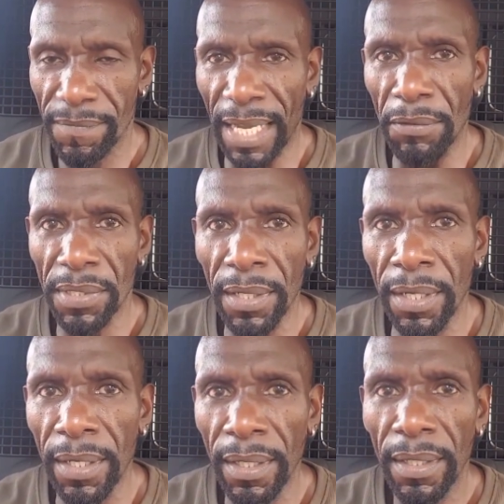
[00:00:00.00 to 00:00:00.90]
That was
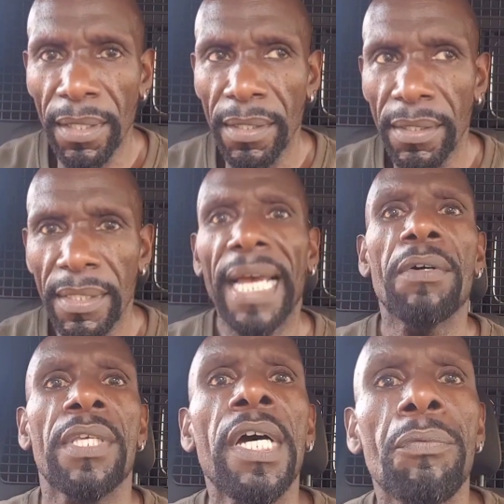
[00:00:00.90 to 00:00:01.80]
her
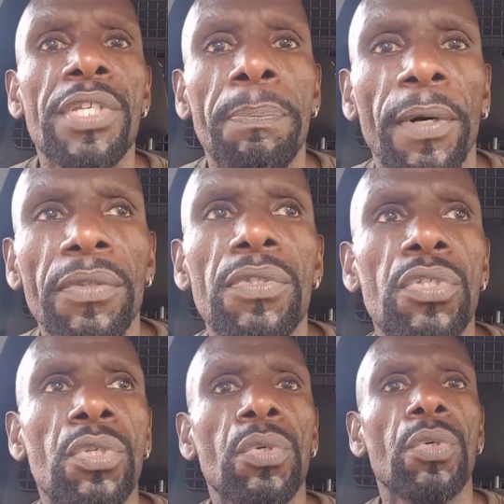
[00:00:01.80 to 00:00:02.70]

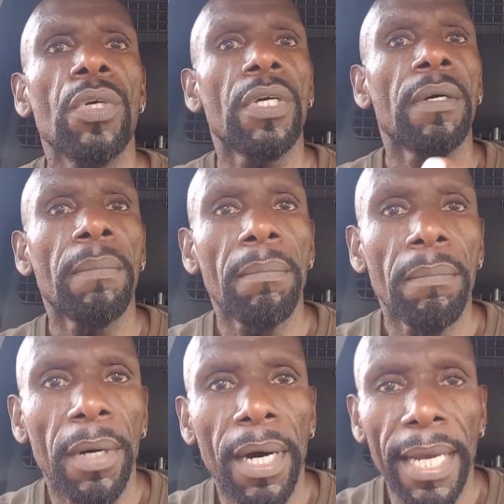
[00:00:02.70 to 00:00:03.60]
response to
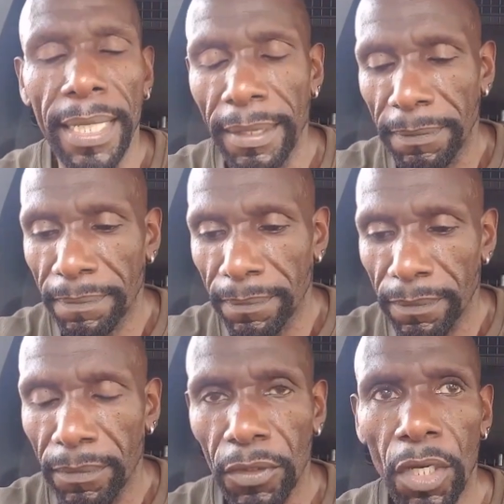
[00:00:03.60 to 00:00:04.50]
my
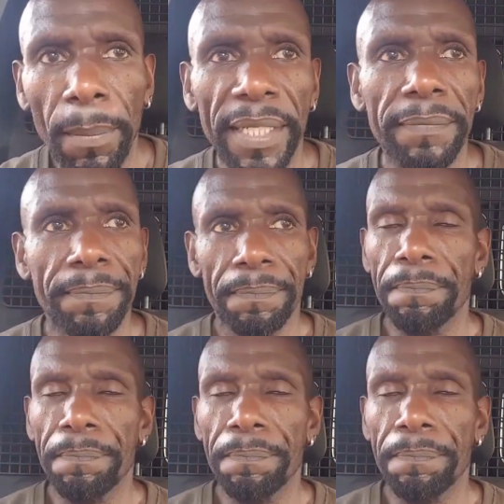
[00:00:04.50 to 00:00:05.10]
comment.